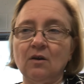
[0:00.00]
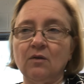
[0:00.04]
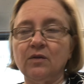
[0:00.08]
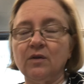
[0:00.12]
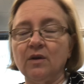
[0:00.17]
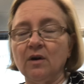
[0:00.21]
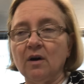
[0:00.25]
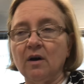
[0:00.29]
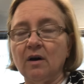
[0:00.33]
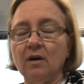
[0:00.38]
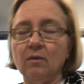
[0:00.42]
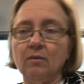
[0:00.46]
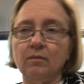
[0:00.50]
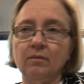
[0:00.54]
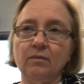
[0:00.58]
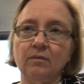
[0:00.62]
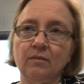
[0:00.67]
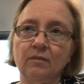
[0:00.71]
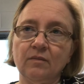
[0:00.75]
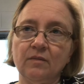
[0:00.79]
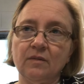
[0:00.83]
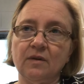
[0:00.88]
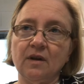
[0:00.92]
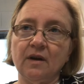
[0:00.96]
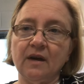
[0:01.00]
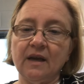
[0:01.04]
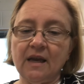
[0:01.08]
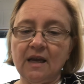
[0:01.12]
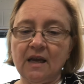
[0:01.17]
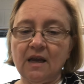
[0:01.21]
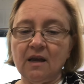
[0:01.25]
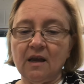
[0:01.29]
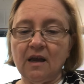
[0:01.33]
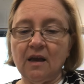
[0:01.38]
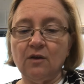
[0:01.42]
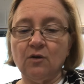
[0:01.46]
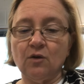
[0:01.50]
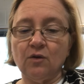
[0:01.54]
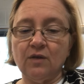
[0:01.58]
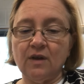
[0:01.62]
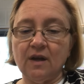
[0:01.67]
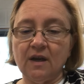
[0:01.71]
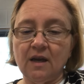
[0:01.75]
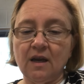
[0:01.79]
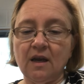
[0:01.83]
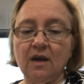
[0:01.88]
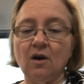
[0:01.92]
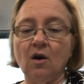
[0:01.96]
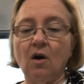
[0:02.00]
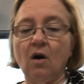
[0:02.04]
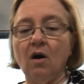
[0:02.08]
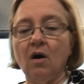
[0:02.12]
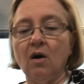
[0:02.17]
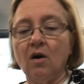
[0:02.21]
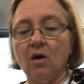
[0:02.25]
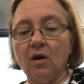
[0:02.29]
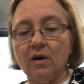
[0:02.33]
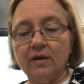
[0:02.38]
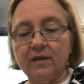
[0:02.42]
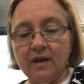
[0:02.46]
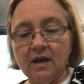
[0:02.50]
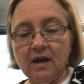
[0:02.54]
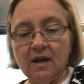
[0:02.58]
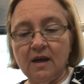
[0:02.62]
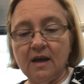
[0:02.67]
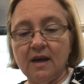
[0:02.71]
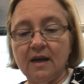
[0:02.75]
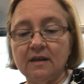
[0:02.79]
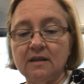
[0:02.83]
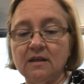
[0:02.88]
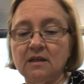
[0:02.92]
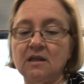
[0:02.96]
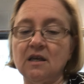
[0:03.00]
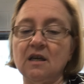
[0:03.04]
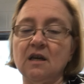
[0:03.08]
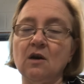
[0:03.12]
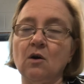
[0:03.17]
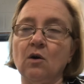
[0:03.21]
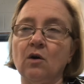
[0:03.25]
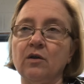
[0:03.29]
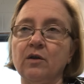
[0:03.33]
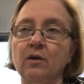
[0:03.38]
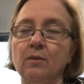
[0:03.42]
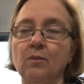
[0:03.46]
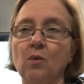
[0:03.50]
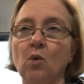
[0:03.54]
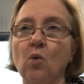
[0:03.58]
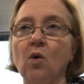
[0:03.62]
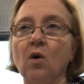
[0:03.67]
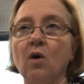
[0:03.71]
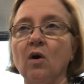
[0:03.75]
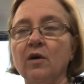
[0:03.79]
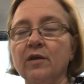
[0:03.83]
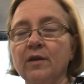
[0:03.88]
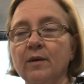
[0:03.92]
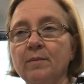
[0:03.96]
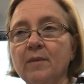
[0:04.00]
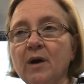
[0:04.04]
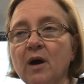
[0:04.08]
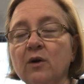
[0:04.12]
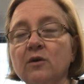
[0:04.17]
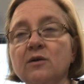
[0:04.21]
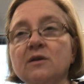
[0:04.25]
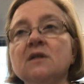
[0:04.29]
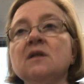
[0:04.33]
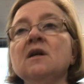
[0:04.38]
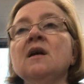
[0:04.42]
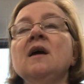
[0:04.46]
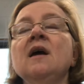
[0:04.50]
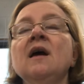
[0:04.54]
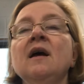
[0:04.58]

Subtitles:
either the ER or the EST or the more or the most.